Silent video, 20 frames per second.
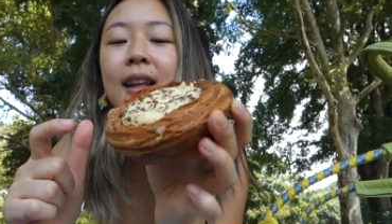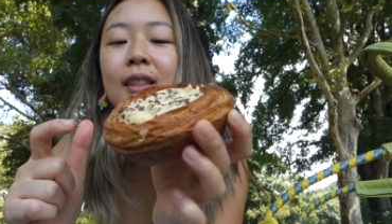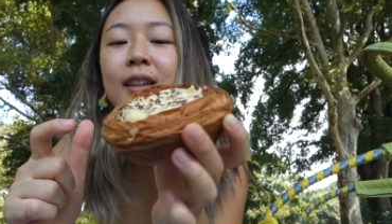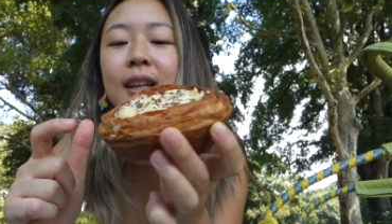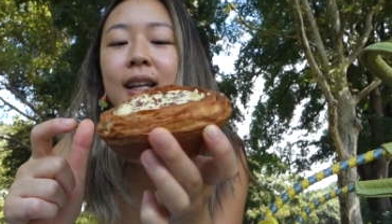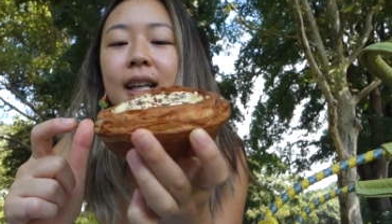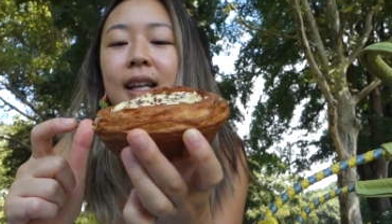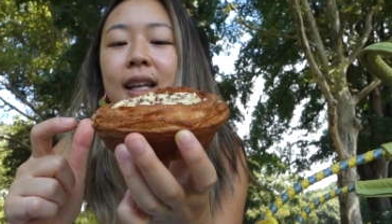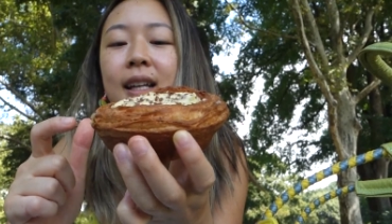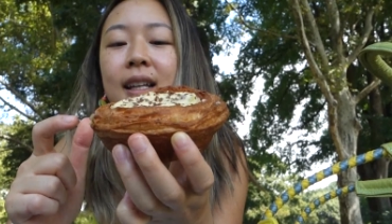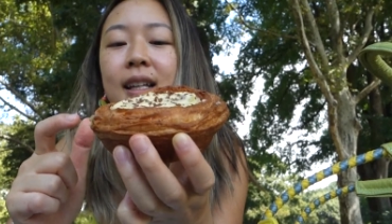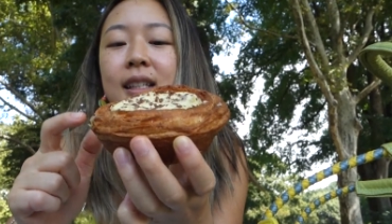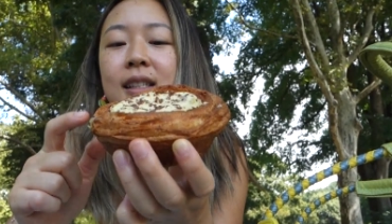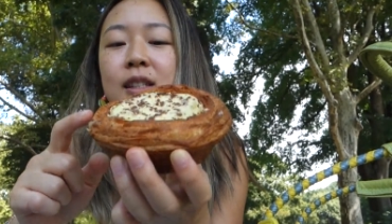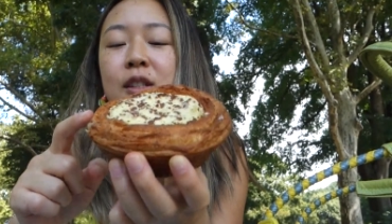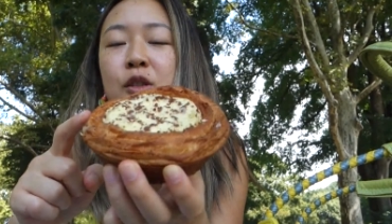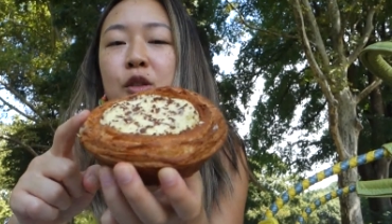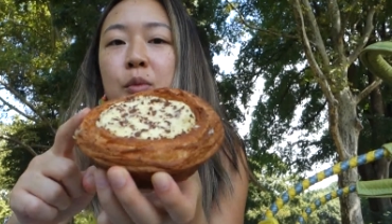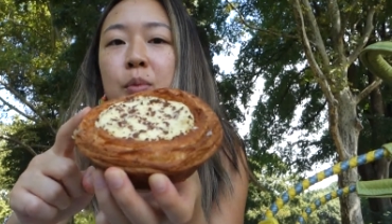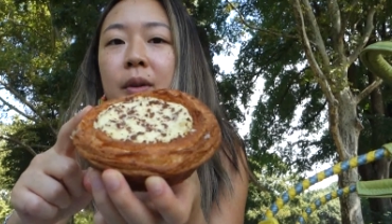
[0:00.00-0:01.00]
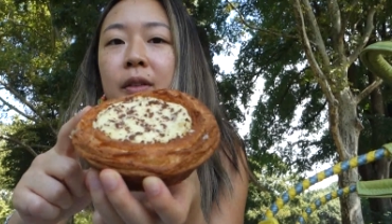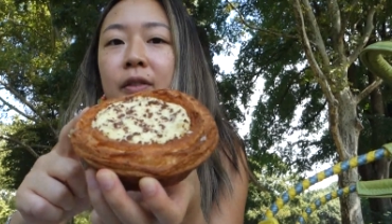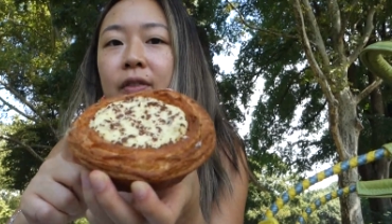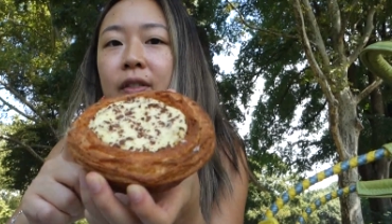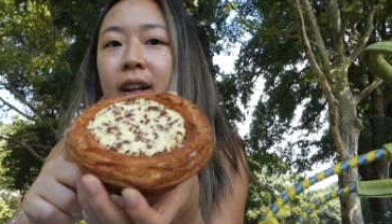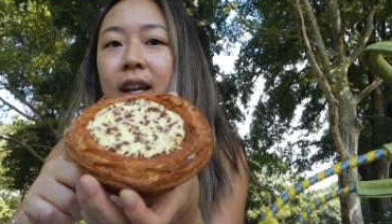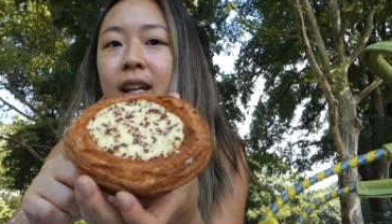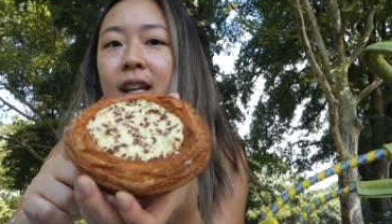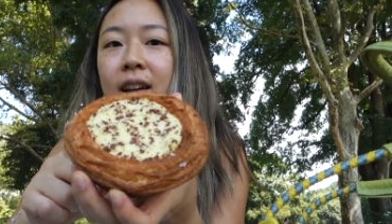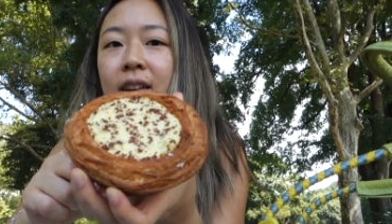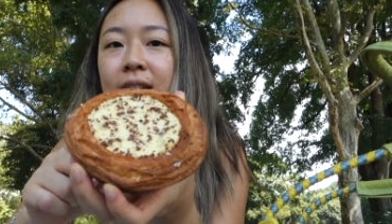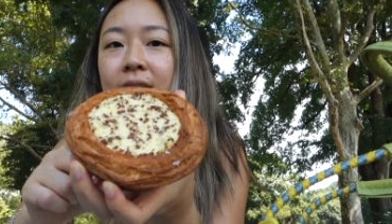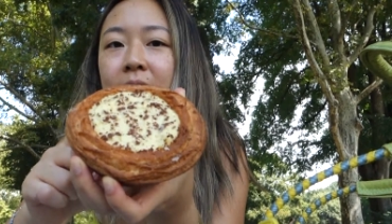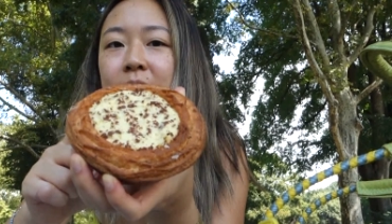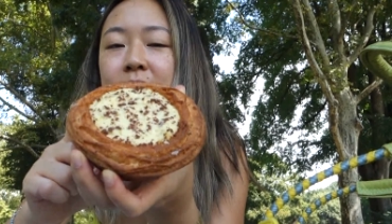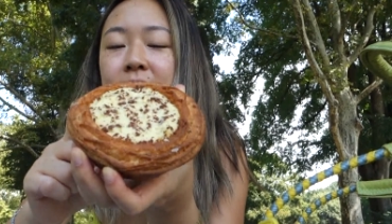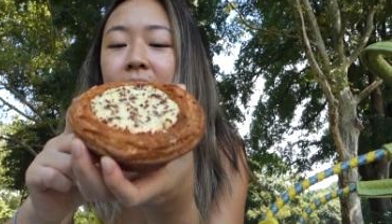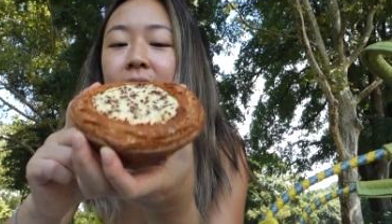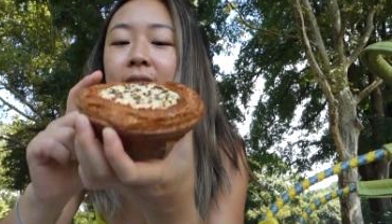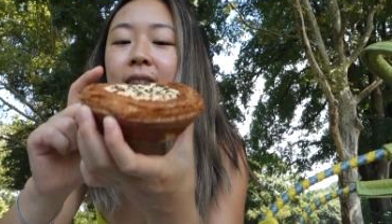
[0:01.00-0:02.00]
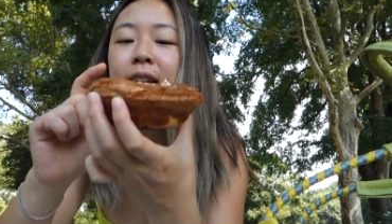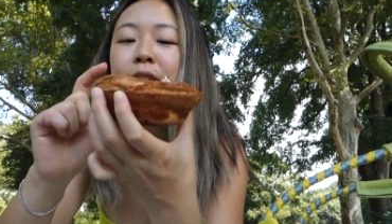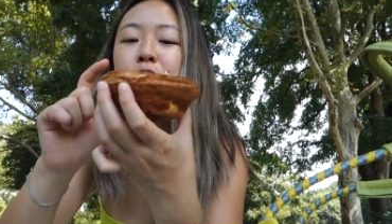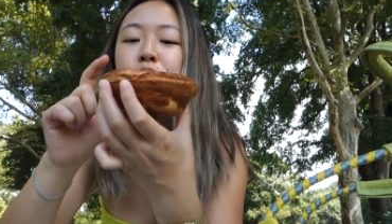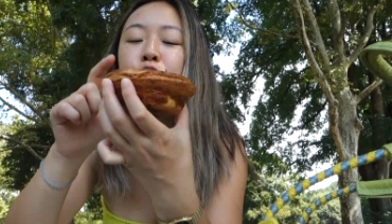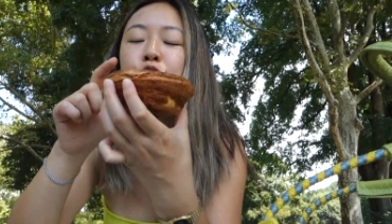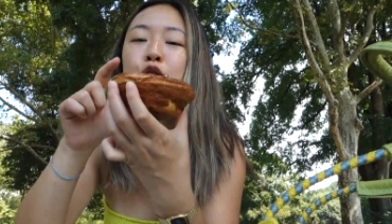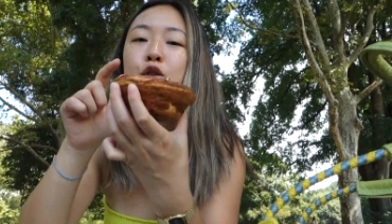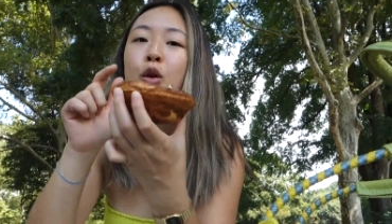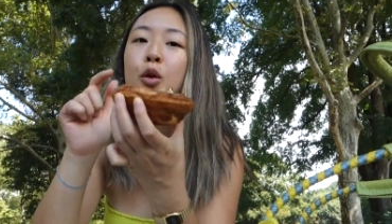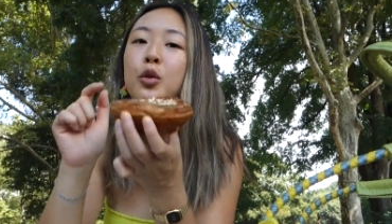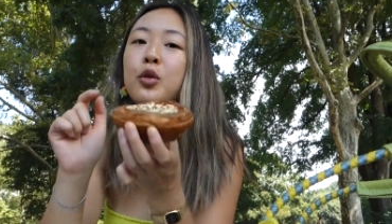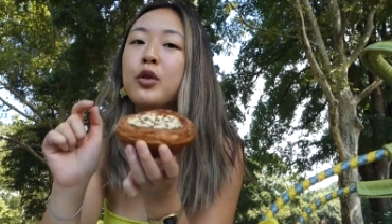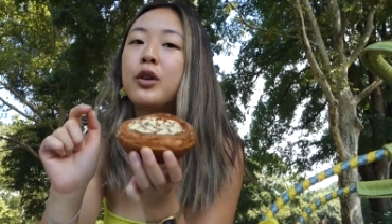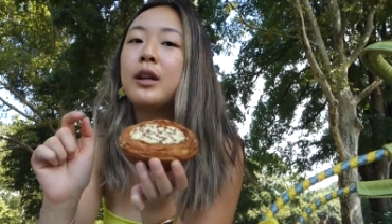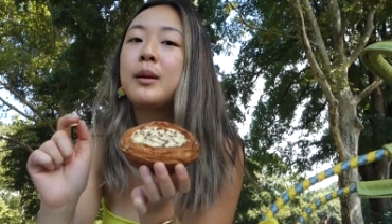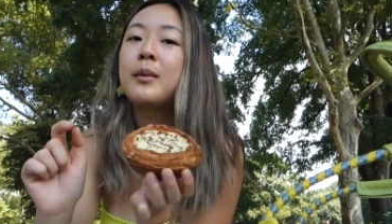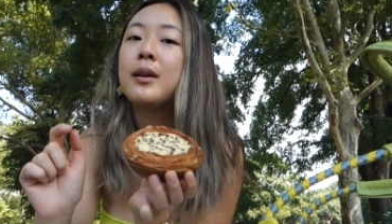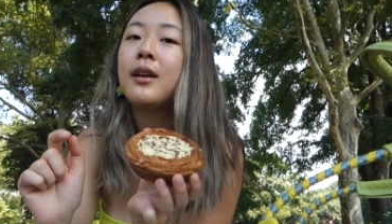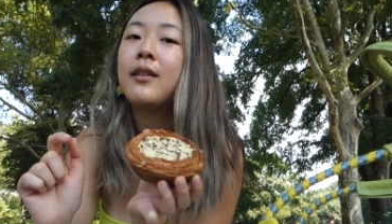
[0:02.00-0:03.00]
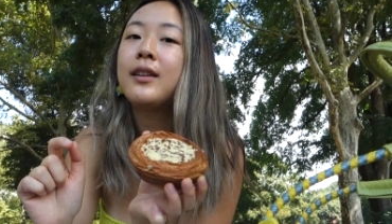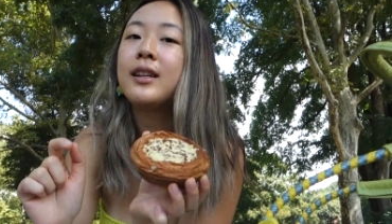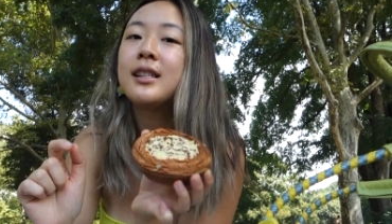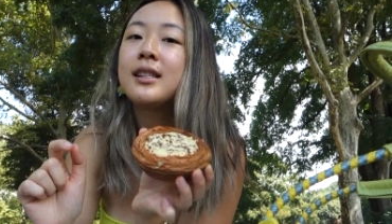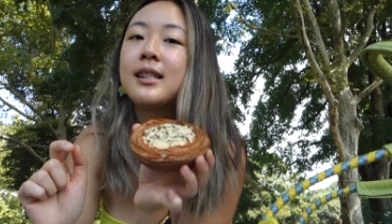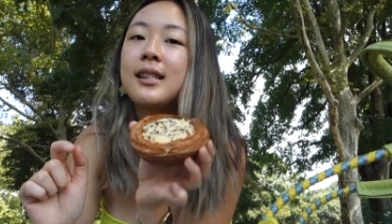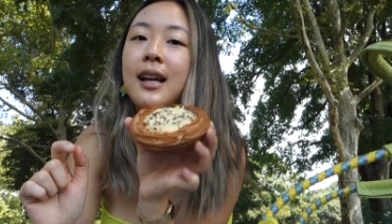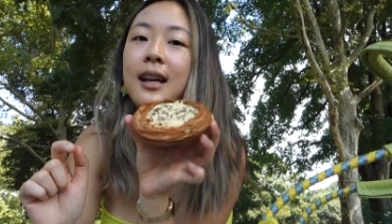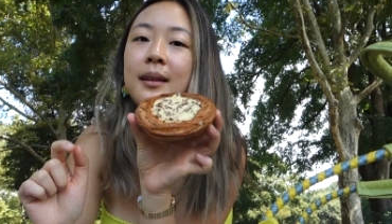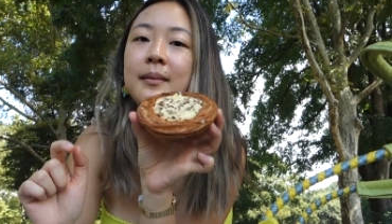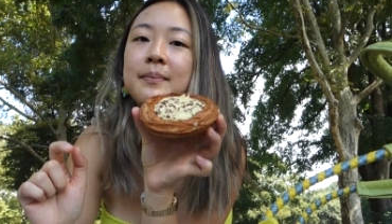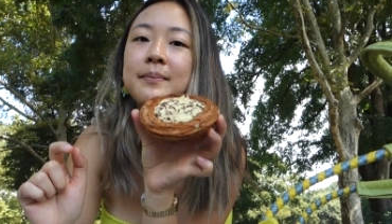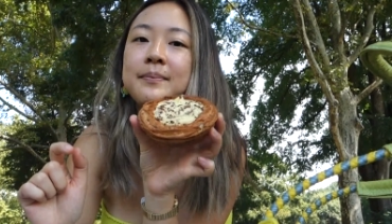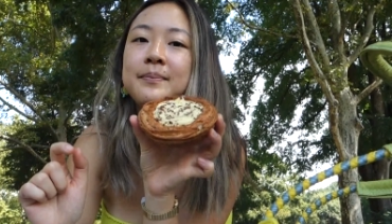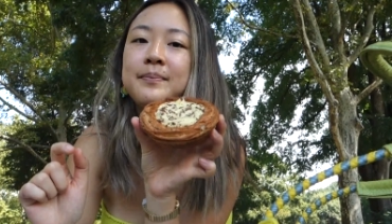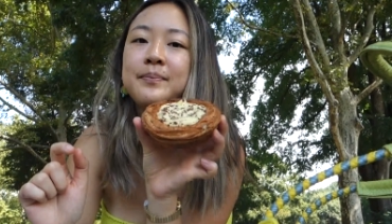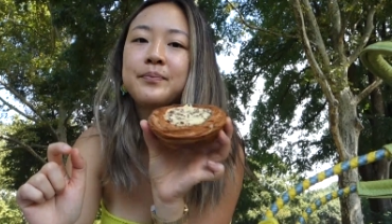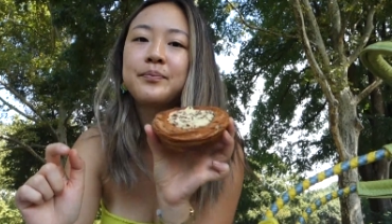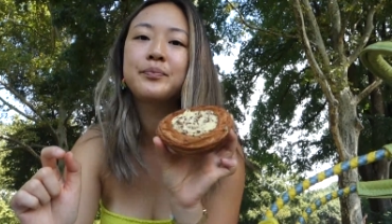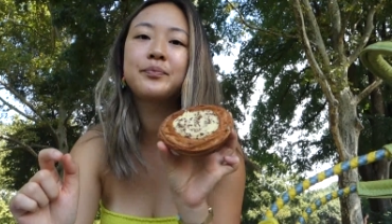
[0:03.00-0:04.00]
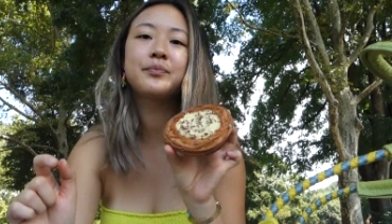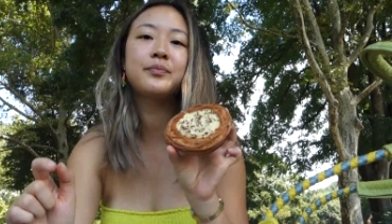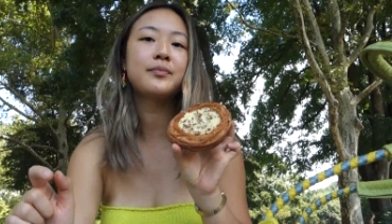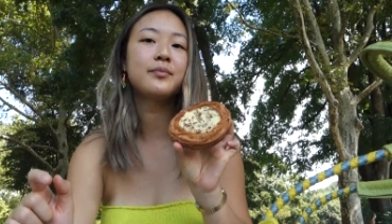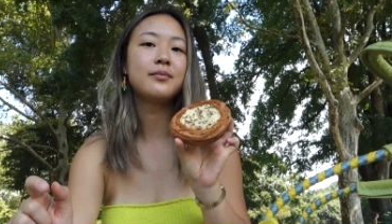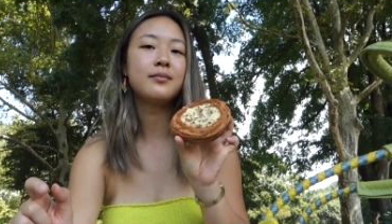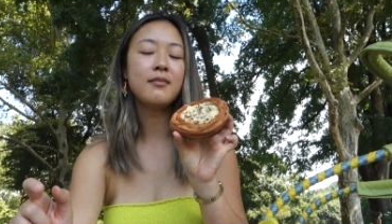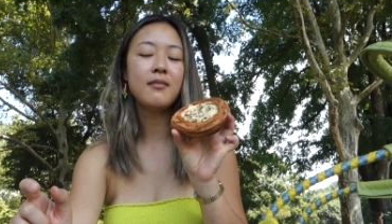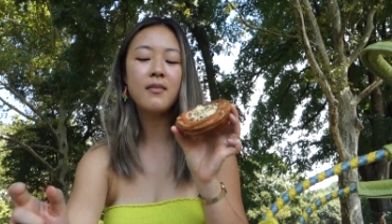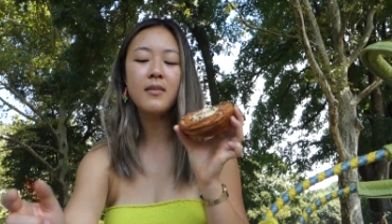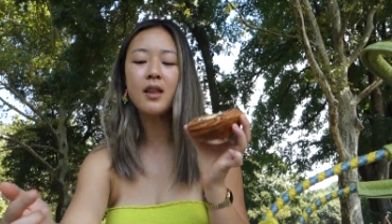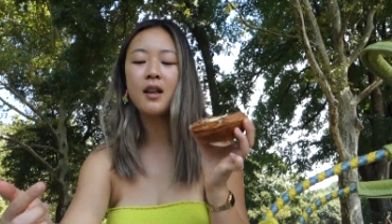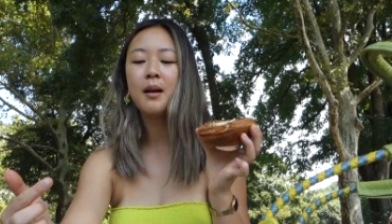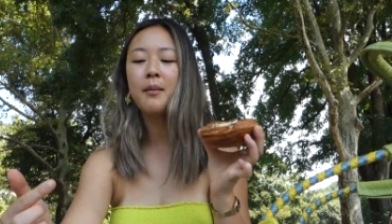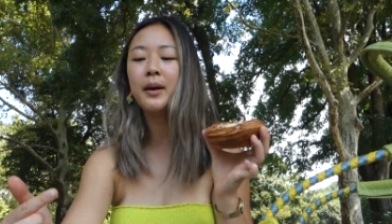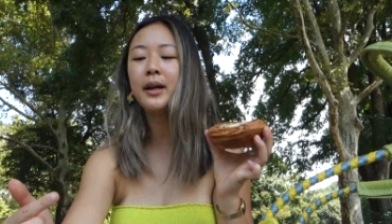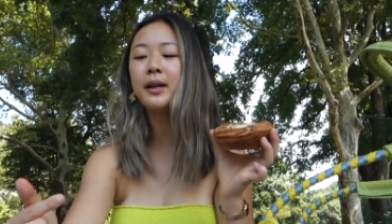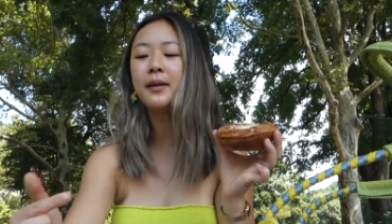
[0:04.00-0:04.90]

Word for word: Look at it. It's super flaky on the outside, and it's so creamy on the inside. But